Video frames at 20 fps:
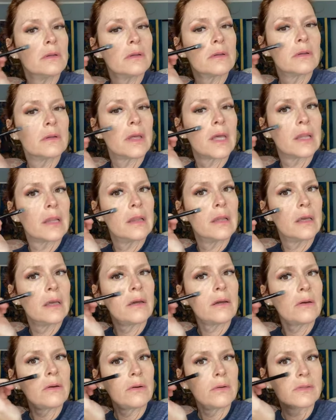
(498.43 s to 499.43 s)

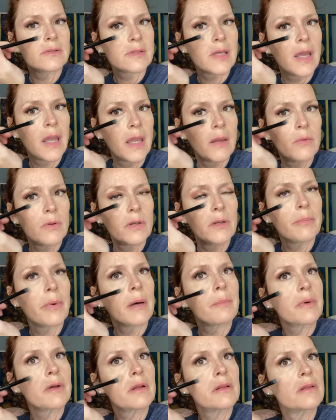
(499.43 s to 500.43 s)
Hello, say hey when you
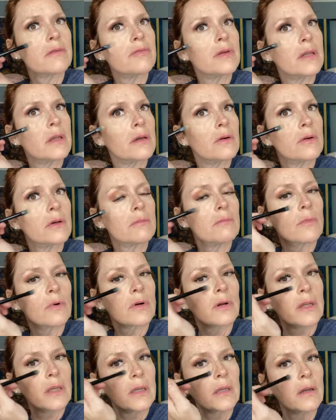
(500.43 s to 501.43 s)
pop onto the video. Good
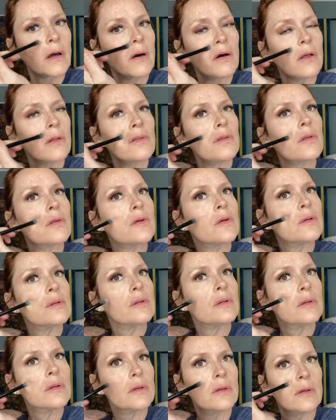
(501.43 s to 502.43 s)
morning, y'all.
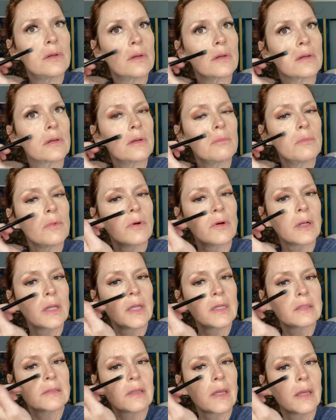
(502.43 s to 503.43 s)
Good morning,
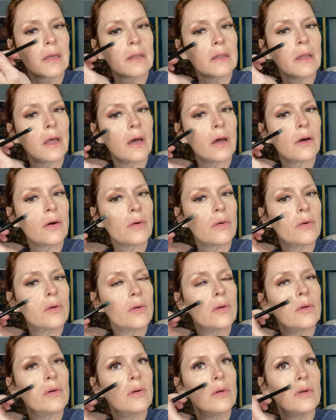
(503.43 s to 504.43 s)
say hello.
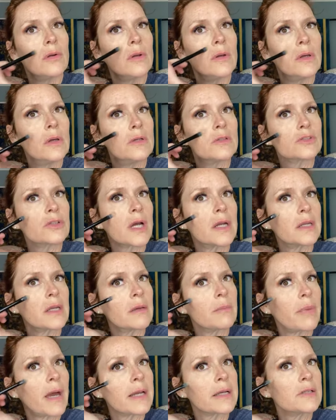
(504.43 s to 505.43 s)
Trying to get
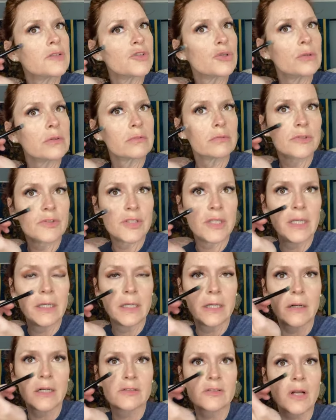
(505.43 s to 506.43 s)
back into a routine
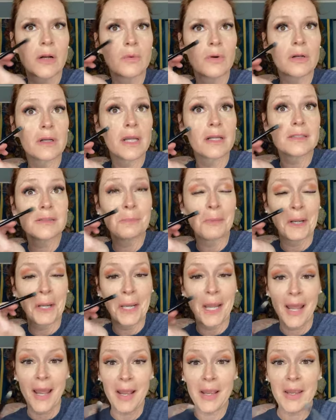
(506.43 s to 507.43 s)
here. I start work next
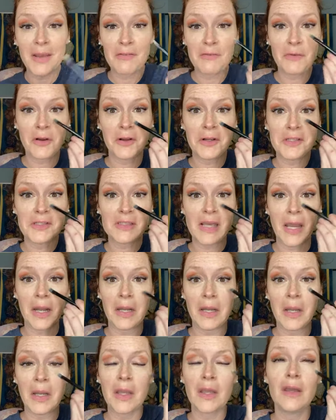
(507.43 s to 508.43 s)
Monday, very
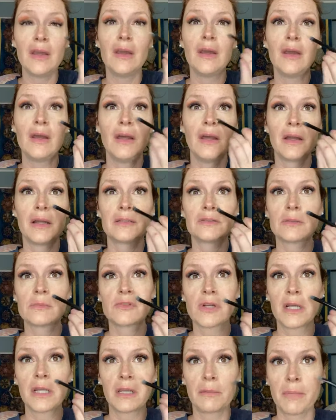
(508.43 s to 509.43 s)
exciting. And so I'm
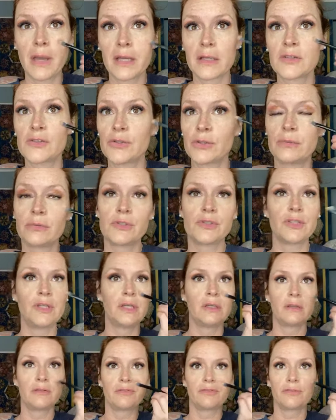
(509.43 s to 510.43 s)
trying to get back into a
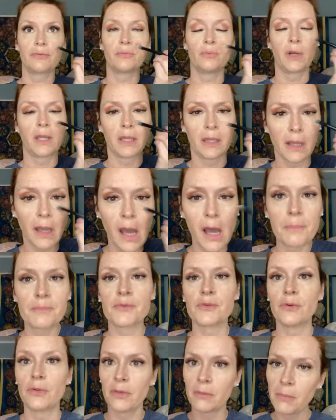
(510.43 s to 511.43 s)
routine of waking up,
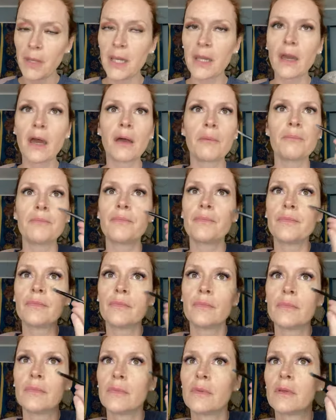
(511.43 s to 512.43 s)
doing the makeup,
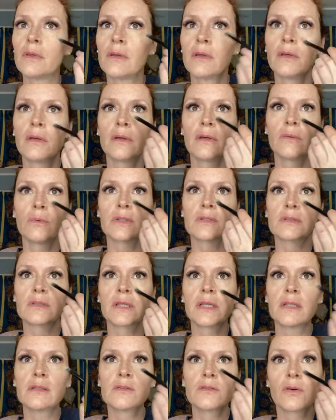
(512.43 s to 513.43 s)
once the
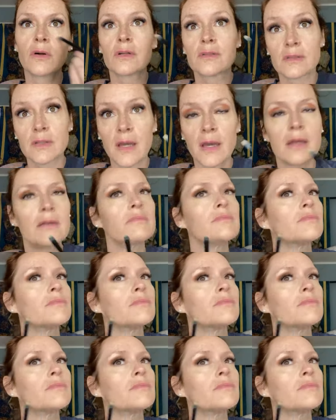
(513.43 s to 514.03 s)
kids are all set.